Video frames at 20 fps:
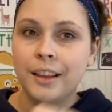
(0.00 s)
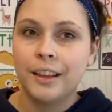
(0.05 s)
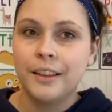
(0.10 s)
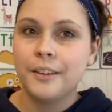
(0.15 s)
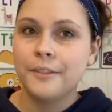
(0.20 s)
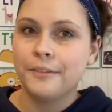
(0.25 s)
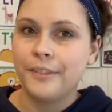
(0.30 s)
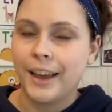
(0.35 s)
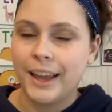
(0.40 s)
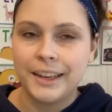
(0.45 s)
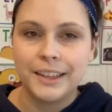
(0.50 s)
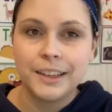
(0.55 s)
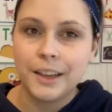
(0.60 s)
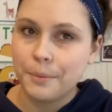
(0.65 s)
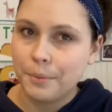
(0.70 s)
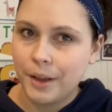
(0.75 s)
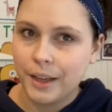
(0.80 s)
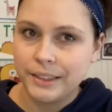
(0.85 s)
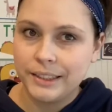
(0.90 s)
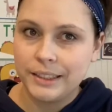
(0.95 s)
Find a
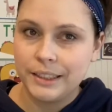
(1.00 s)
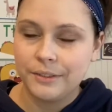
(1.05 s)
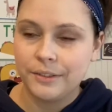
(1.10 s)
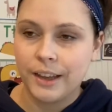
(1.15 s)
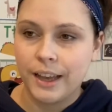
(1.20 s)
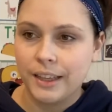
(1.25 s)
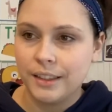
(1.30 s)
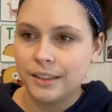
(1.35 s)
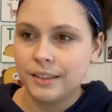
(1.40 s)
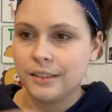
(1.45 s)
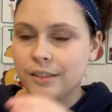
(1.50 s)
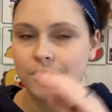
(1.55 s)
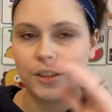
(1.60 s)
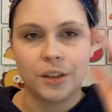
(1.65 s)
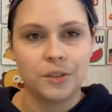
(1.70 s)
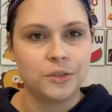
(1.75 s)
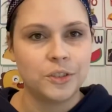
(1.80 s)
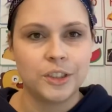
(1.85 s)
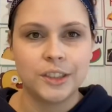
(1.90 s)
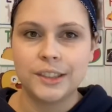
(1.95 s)
positive, guys.
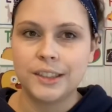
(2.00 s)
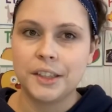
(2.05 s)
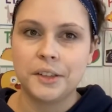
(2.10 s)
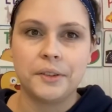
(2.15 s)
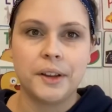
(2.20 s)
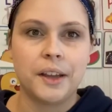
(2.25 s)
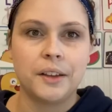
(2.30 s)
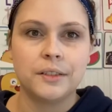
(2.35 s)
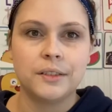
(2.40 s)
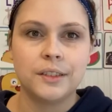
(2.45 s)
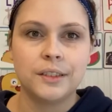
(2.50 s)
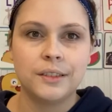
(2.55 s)
Don't just sit around.